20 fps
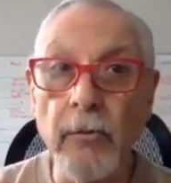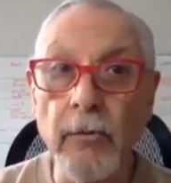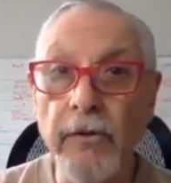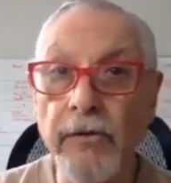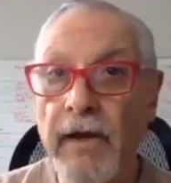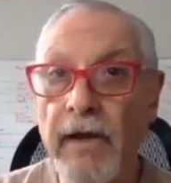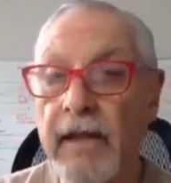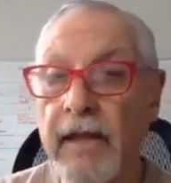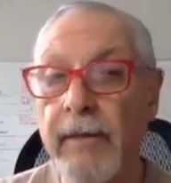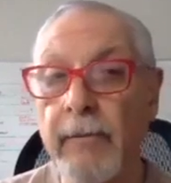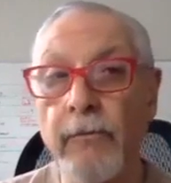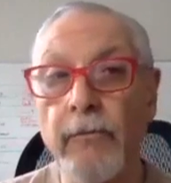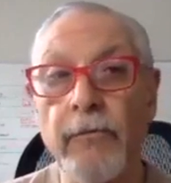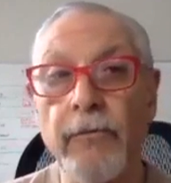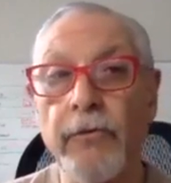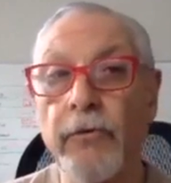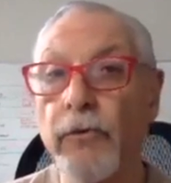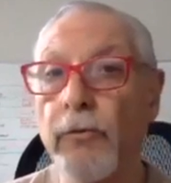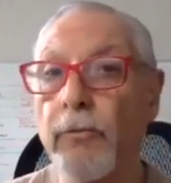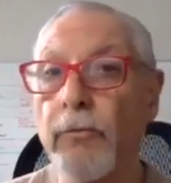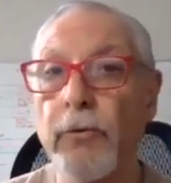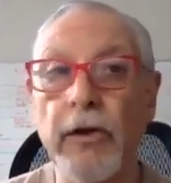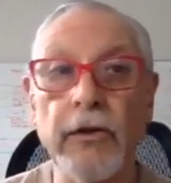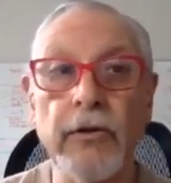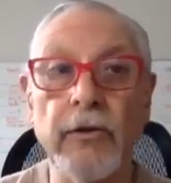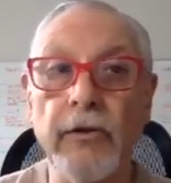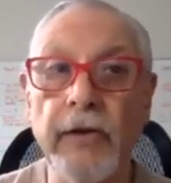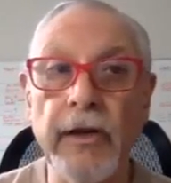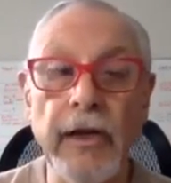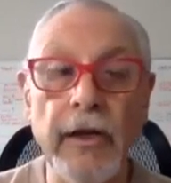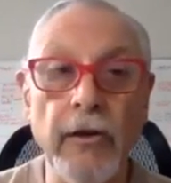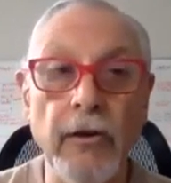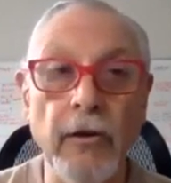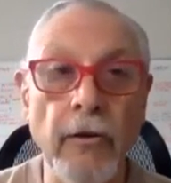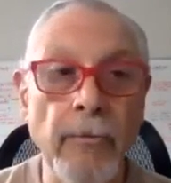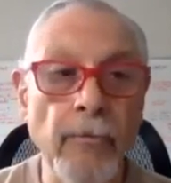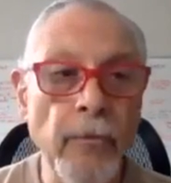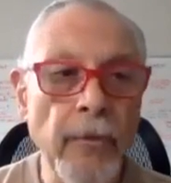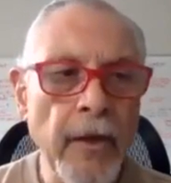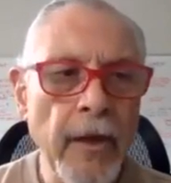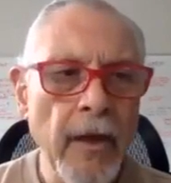We've had them through Puerto Rico.